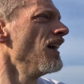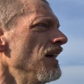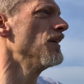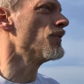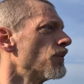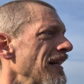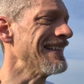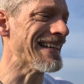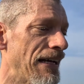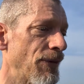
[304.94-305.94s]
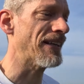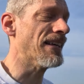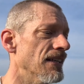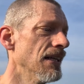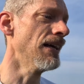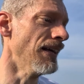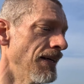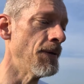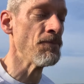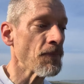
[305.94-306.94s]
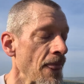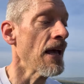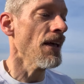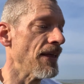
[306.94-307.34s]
If you're running down that hill, then